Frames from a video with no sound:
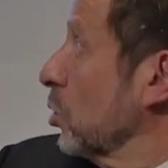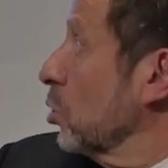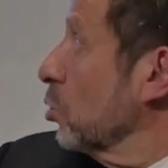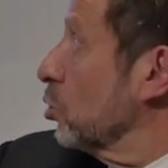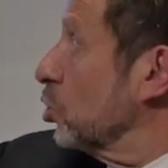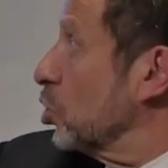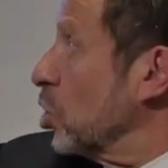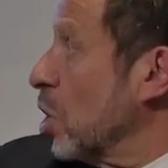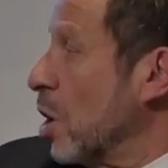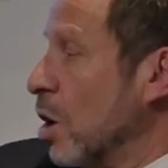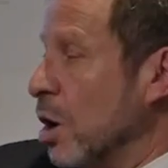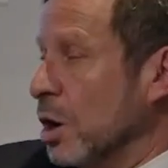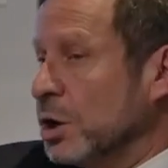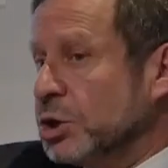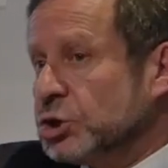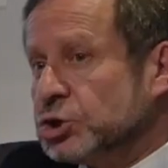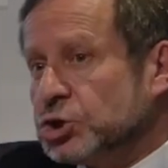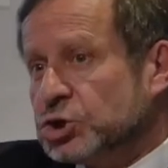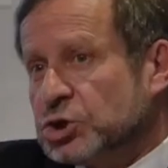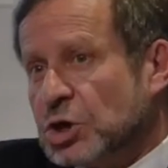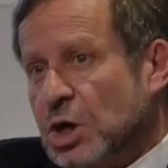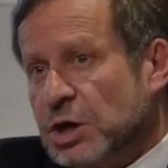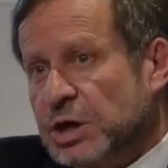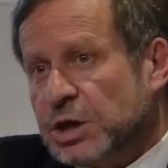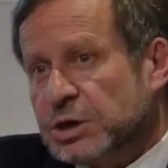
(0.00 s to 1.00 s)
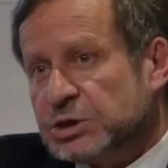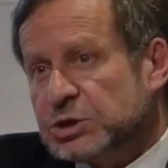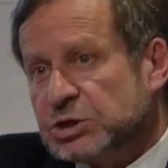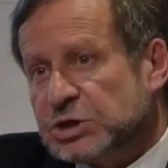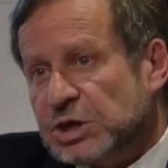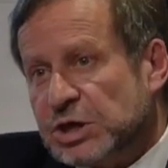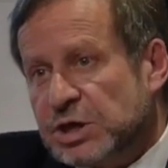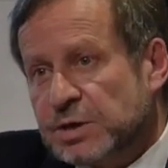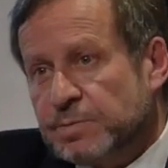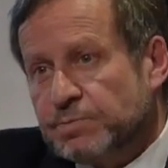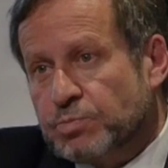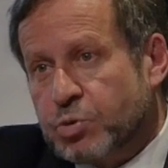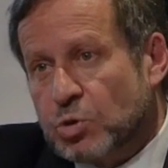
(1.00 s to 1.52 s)
You tarnish
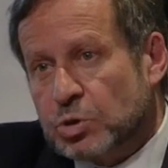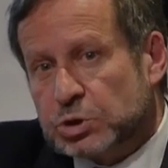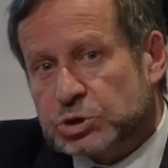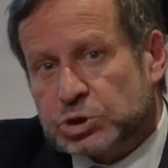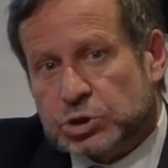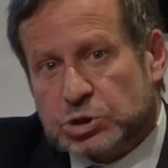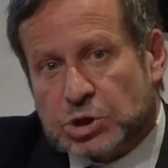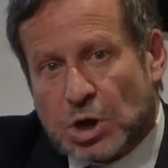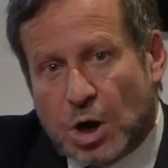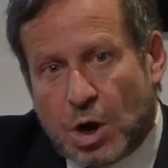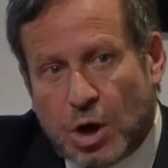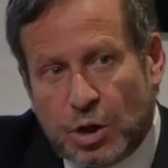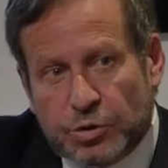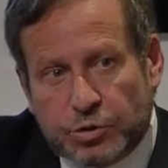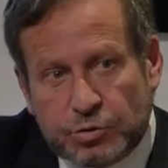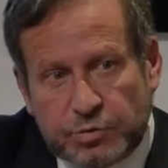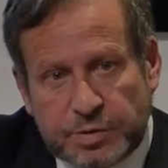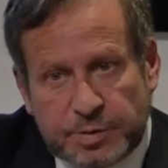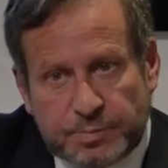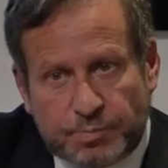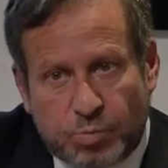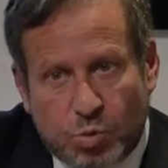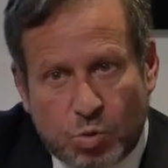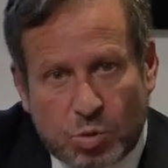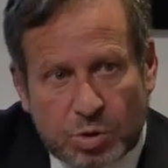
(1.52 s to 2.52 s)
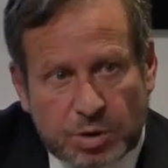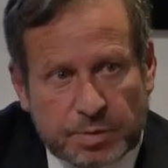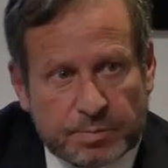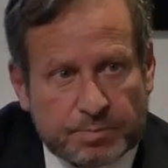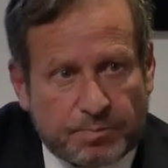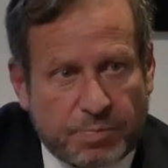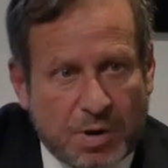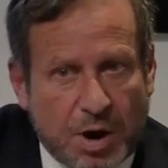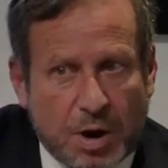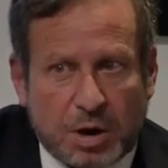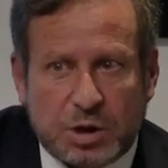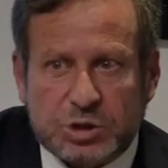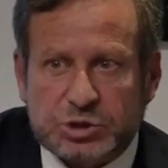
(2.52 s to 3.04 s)
science inputs to other
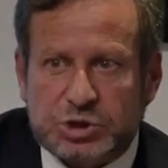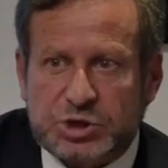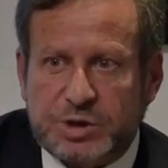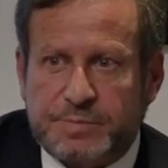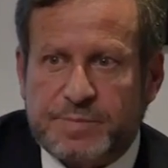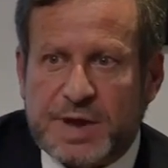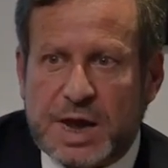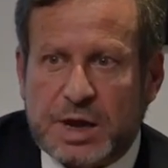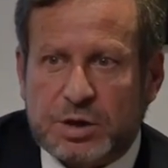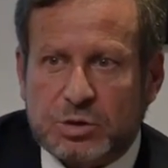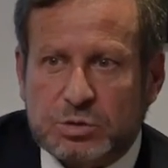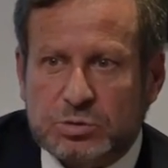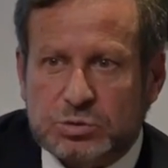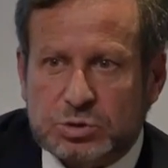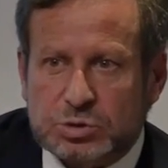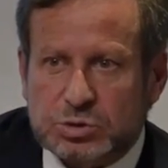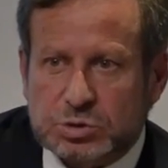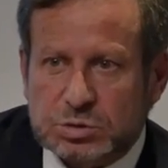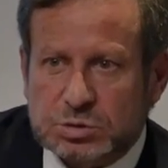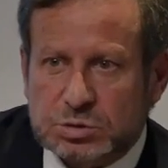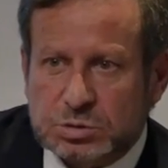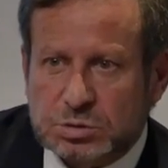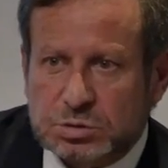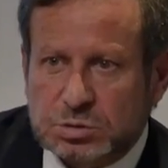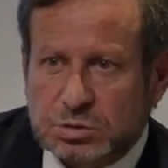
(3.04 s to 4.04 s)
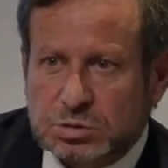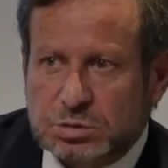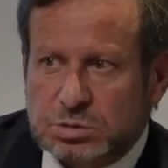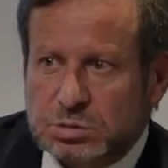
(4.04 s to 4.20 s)
important policy matters.